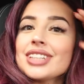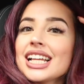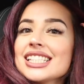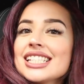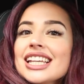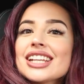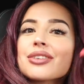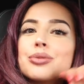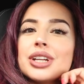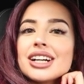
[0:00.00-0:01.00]
That's it.
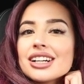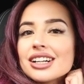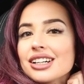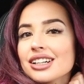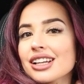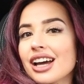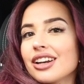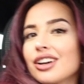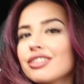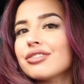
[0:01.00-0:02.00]
We are
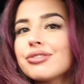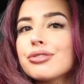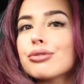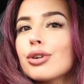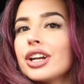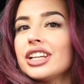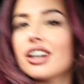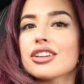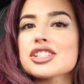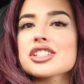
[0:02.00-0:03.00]
kind of
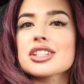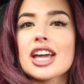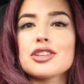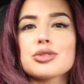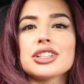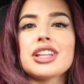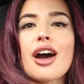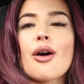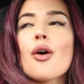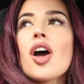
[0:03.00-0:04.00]
running on schedule
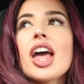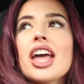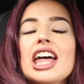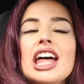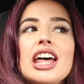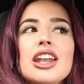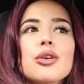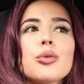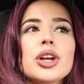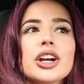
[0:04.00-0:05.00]
now,
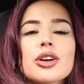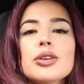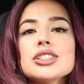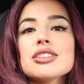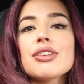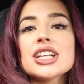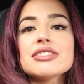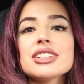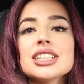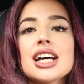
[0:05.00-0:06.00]
and we are going to the
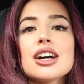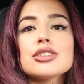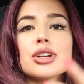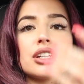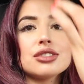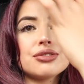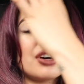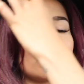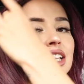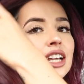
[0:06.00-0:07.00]
festival now, trying to
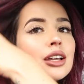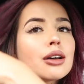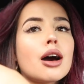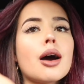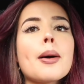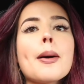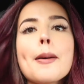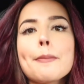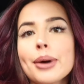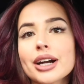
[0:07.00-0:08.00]
find like a
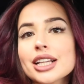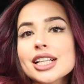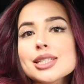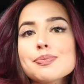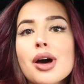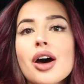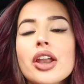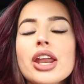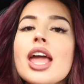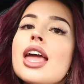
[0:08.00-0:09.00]
parking
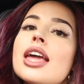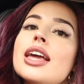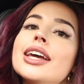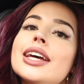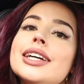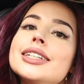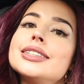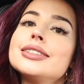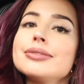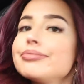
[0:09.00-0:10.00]
spot
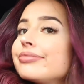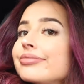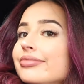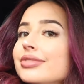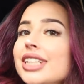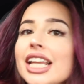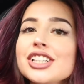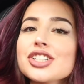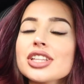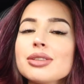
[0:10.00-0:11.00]
and then
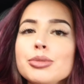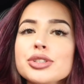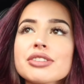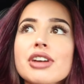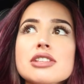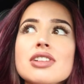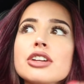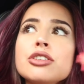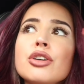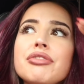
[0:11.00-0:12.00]
enjoy the music festival.
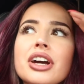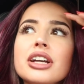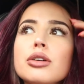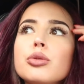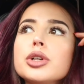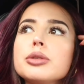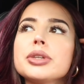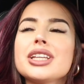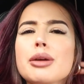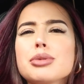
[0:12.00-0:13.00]
I don't know if I will
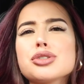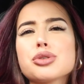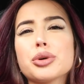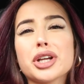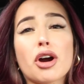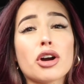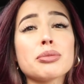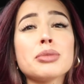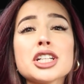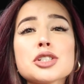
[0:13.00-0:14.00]
be able to
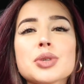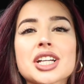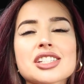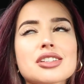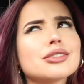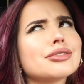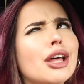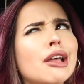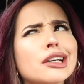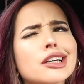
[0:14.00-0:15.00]
record much because of
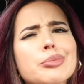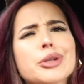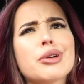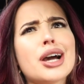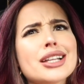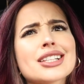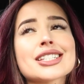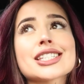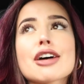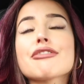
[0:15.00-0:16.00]
copyright
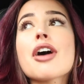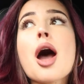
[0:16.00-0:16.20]
and stuff,